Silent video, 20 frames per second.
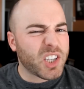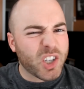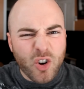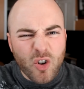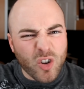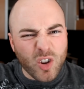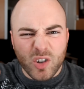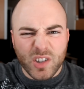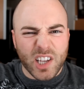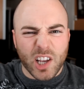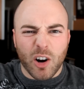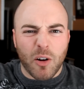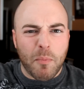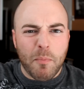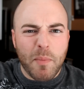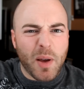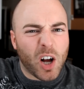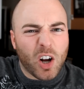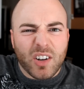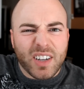But screw those little
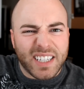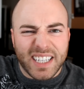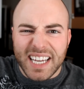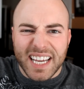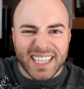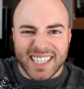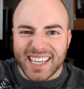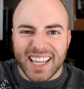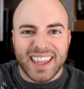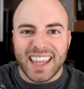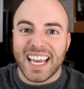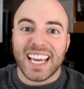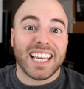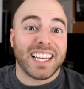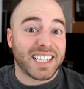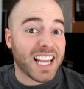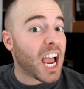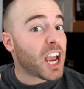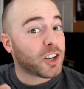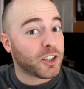milk disc
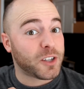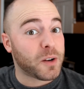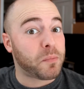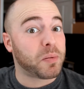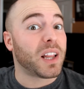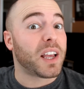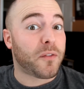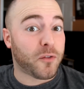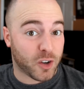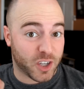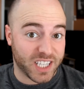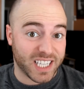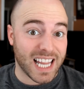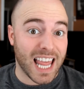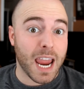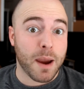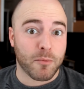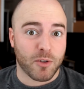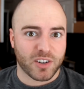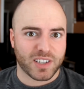thingies. I used to play for
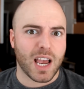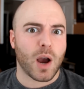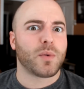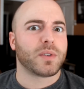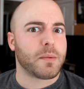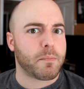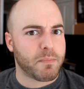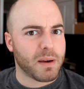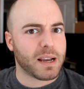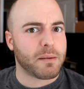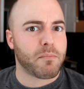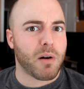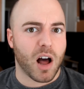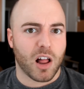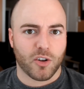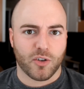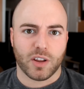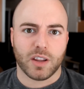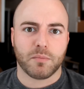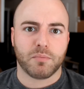Slammers. I was a big
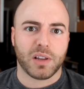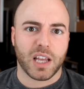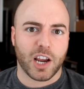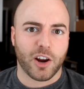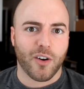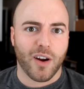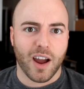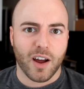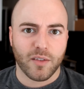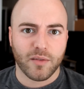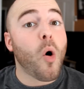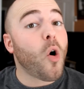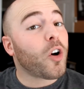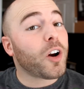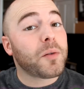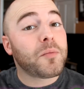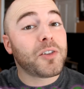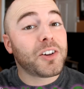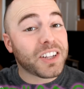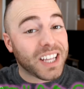baller on the playground.
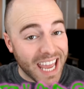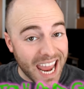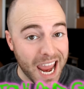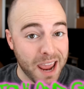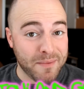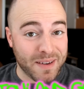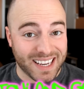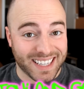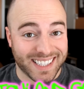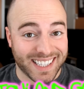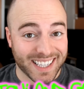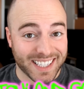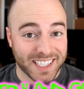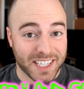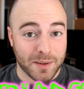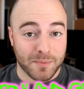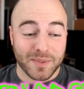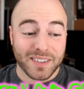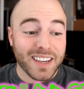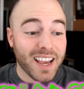Portable gaming
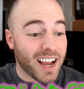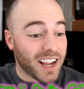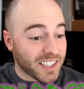systems,